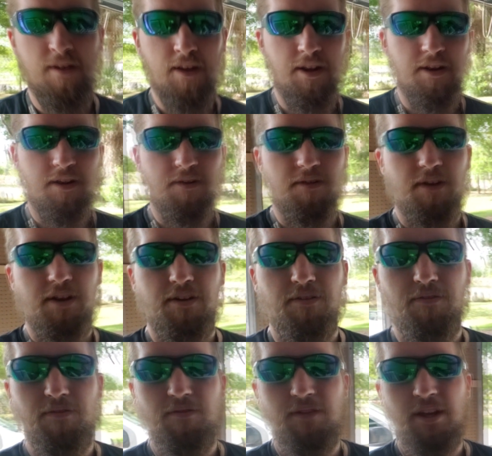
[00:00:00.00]
I don't
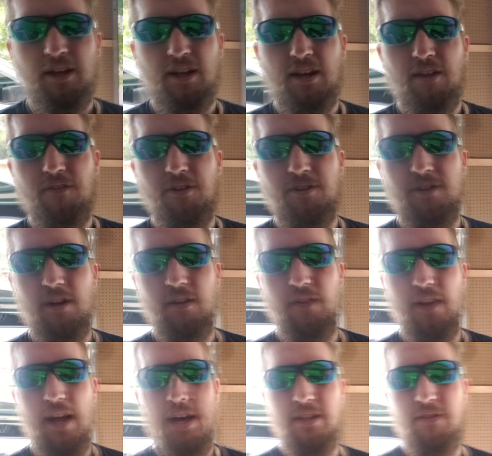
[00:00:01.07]
think any of you saw in the
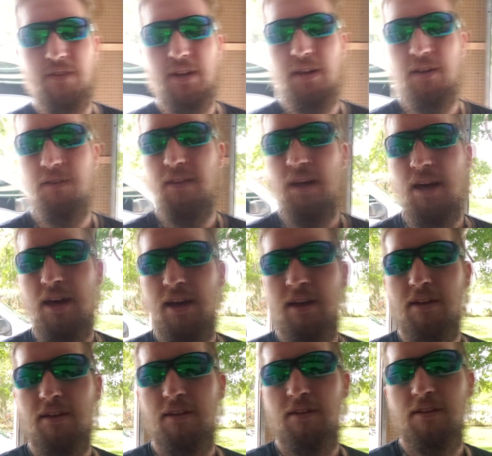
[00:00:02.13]
last video, that